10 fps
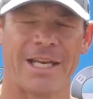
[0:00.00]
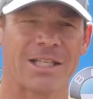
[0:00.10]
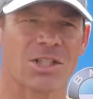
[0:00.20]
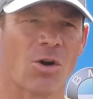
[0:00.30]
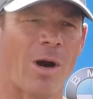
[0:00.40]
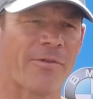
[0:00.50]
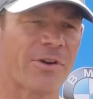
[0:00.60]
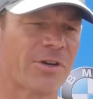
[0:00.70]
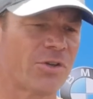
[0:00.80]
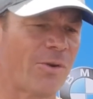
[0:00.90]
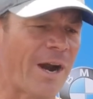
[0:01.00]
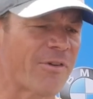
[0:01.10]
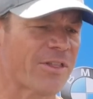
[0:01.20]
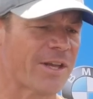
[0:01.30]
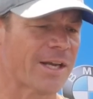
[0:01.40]
he has to go out there and do
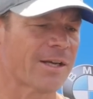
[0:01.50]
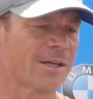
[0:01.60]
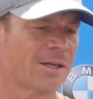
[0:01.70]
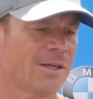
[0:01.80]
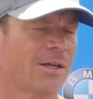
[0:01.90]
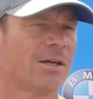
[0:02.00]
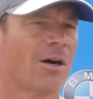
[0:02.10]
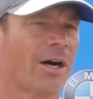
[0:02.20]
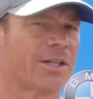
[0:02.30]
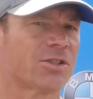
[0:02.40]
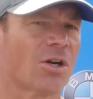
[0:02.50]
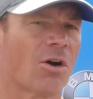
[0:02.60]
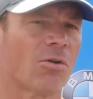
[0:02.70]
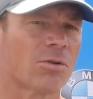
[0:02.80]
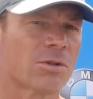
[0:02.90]
everything on his
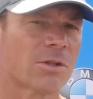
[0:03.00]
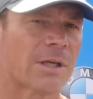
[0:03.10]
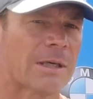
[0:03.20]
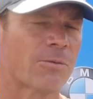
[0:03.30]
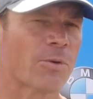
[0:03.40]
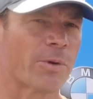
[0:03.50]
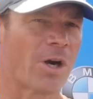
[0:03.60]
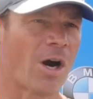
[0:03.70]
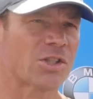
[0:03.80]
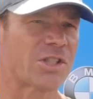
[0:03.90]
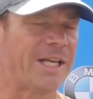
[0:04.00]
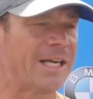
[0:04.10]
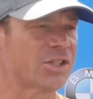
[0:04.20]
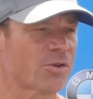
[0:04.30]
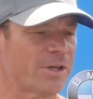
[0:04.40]
own. With regards to
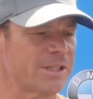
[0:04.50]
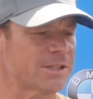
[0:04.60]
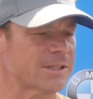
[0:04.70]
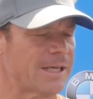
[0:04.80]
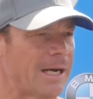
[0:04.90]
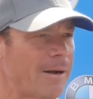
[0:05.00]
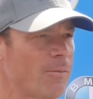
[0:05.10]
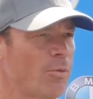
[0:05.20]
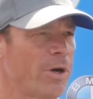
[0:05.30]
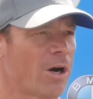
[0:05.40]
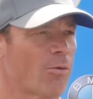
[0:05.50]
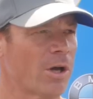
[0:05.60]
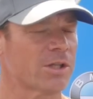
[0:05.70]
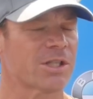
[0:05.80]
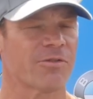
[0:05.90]
injuries, we are
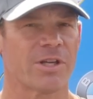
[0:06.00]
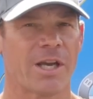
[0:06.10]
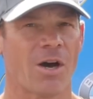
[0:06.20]
relatively